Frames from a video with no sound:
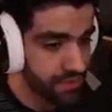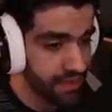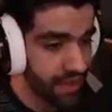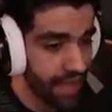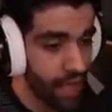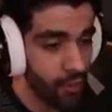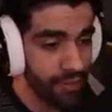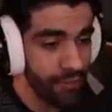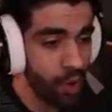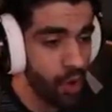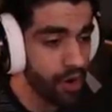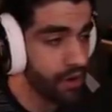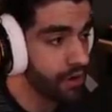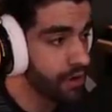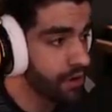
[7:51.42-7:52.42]
Help me
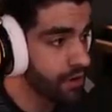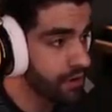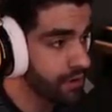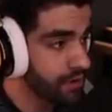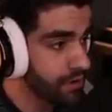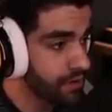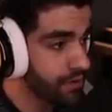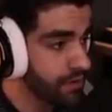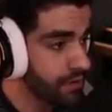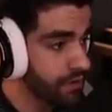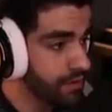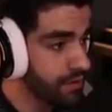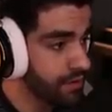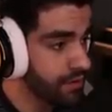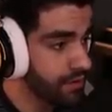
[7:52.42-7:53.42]
more!
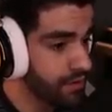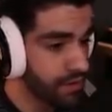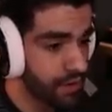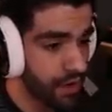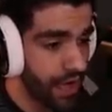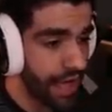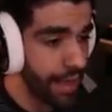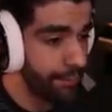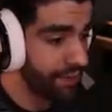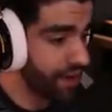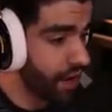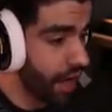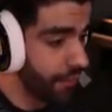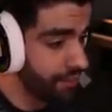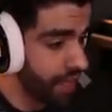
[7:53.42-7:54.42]
I'm but a
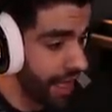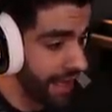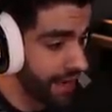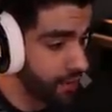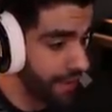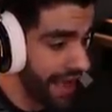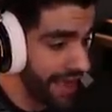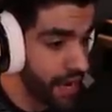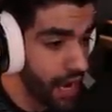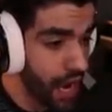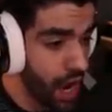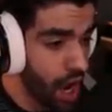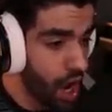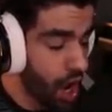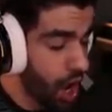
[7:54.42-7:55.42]
humble Iron Man!
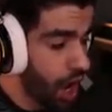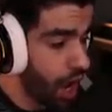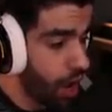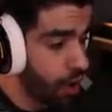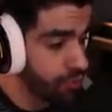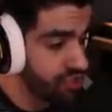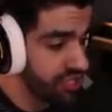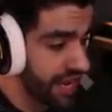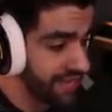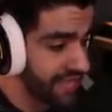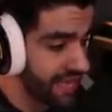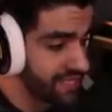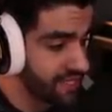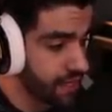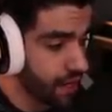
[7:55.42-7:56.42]
Oh,
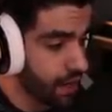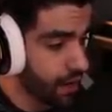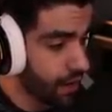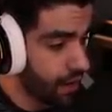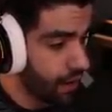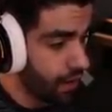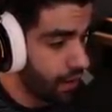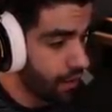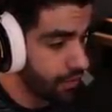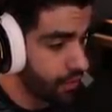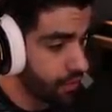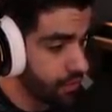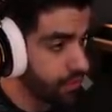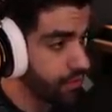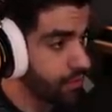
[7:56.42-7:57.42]
Jesus! Oh no,
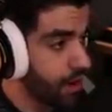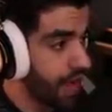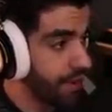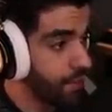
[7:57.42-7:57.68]
no, no, I'm